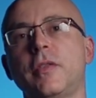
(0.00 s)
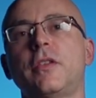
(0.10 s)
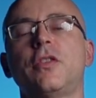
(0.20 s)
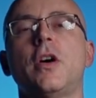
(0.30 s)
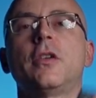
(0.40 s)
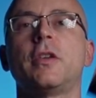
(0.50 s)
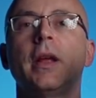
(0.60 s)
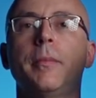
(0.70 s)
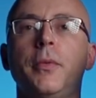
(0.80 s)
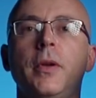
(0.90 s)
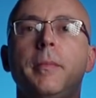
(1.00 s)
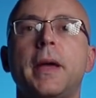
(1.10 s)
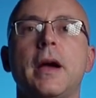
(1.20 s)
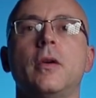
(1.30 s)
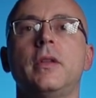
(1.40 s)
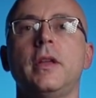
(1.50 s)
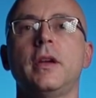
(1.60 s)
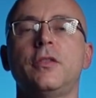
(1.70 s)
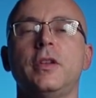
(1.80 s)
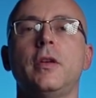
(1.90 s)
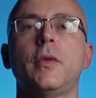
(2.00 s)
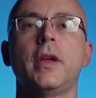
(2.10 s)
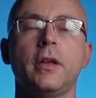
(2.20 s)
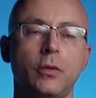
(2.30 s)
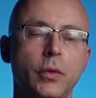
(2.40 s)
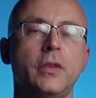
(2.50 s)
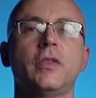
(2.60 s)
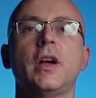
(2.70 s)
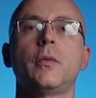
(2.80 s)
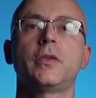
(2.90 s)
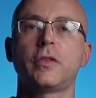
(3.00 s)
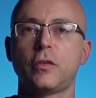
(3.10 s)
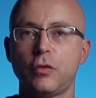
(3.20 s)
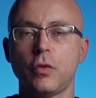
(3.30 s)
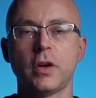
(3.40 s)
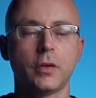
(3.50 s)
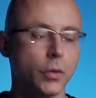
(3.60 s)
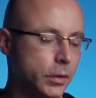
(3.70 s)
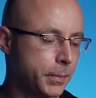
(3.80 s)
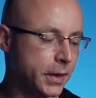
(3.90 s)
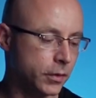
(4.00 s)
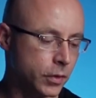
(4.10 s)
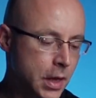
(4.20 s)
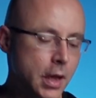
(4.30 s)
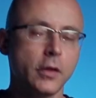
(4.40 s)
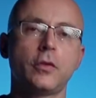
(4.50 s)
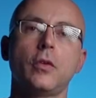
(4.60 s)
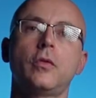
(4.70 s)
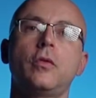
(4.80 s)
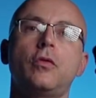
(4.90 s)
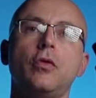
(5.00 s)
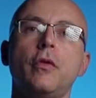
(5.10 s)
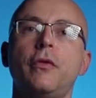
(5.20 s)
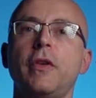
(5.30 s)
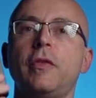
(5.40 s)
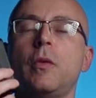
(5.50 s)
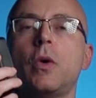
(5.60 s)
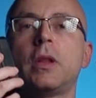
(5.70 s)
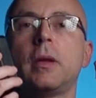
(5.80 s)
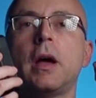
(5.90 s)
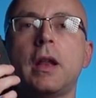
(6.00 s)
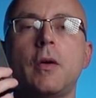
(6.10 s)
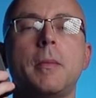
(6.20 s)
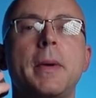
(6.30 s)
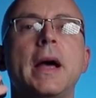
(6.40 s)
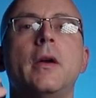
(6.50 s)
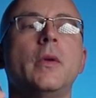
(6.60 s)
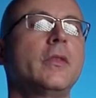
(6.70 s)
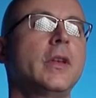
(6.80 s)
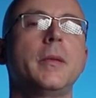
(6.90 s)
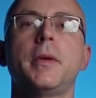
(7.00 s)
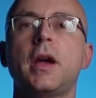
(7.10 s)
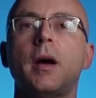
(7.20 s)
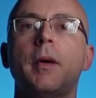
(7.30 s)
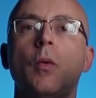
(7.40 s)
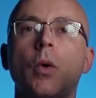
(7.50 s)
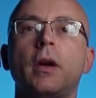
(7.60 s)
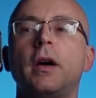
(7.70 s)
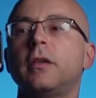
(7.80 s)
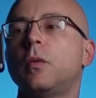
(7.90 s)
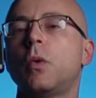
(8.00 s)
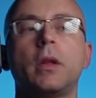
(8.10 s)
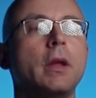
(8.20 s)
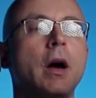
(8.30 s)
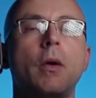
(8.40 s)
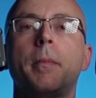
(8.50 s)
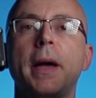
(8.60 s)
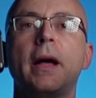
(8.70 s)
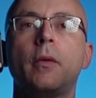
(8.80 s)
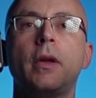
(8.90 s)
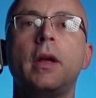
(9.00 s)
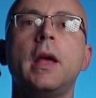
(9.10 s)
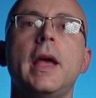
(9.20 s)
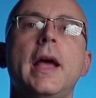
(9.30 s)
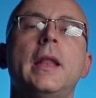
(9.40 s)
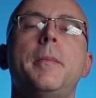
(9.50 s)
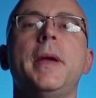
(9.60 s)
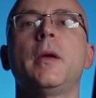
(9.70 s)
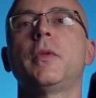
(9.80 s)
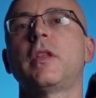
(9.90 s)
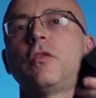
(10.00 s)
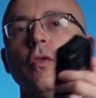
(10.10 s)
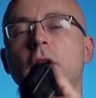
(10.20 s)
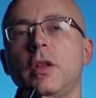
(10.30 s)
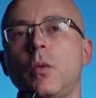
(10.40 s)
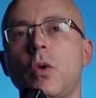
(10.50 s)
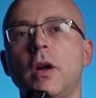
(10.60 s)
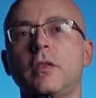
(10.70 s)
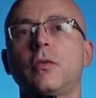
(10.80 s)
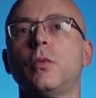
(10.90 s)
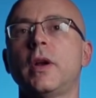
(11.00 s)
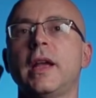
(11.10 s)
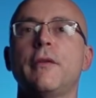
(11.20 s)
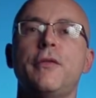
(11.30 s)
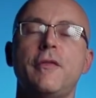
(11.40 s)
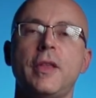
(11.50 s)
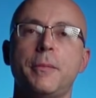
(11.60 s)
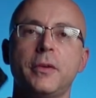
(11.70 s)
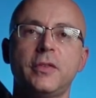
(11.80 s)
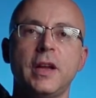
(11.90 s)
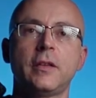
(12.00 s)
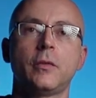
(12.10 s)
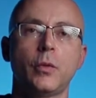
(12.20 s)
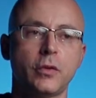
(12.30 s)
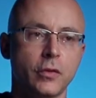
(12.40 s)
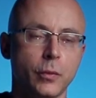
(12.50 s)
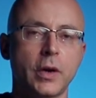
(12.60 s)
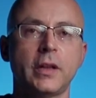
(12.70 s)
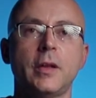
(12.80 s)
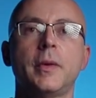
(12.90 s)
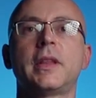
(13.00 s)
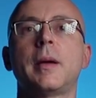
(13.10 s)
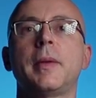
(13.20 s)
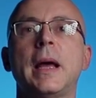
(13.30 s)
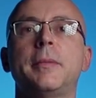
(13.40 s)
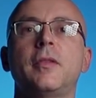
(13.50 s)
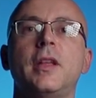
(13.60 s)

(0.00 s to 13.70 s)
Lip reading: the charger and put it back on the Generay Twin Sun, which is a 200 watt panel, so 250 watt an hour battery is going to become a 100 watt hour battery, and the panel with the 200 watts running at 50%, which is what I did my time lapse, is